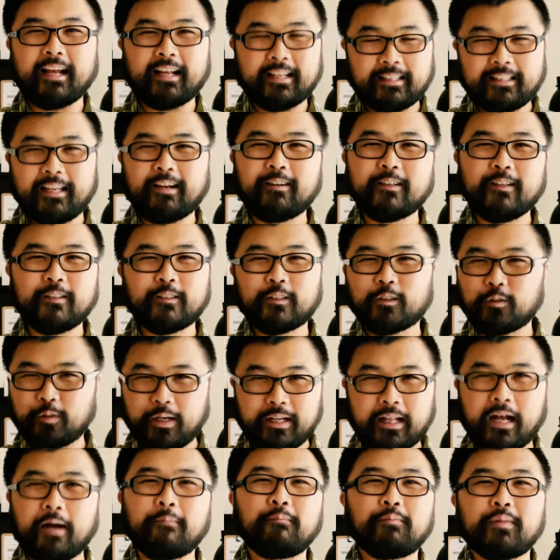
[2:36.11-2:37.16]
I can tell you
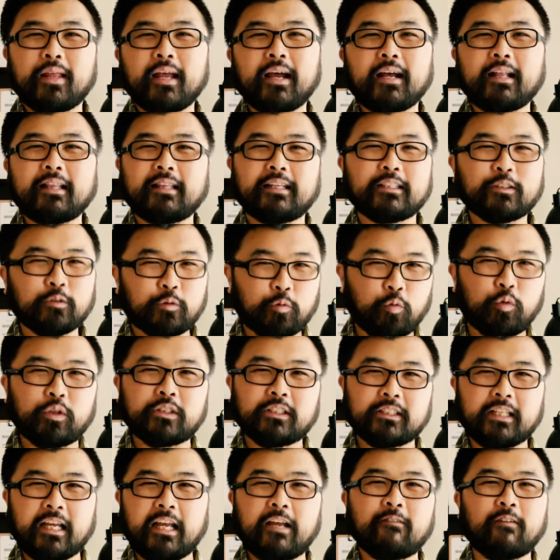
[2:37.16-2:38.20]
straight up that this would
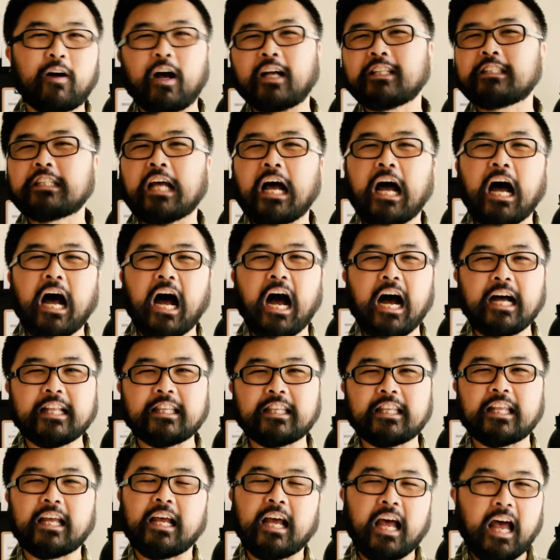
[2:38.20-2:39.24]
save a
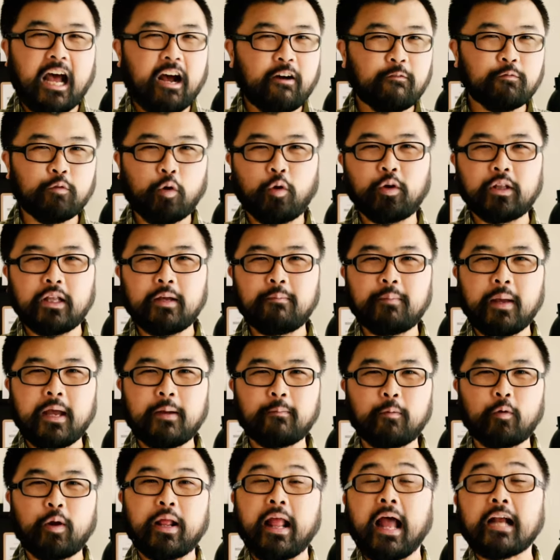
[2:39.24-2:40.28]
ton of toilet
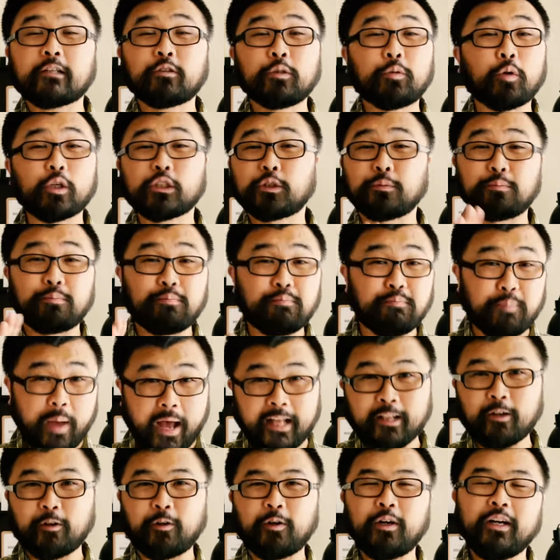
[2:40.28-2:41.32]
paper. It actually works
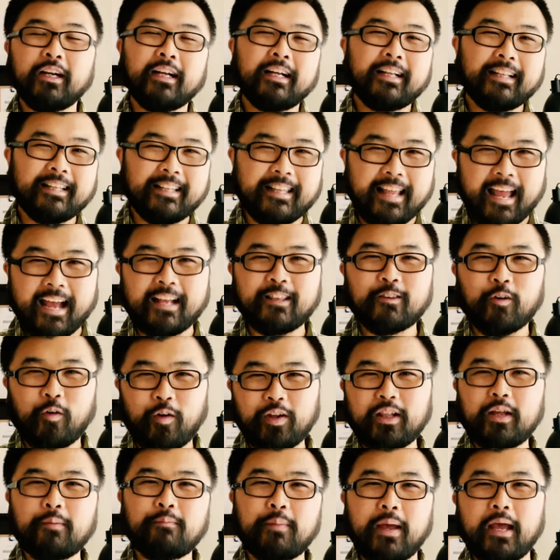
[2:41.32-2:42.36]
better than
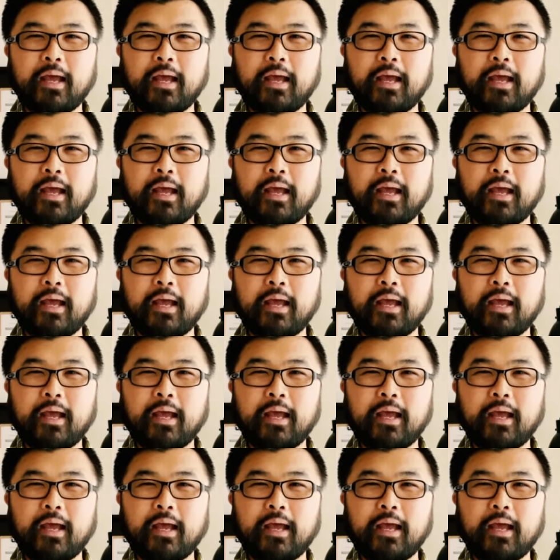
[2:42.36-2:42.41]
toilet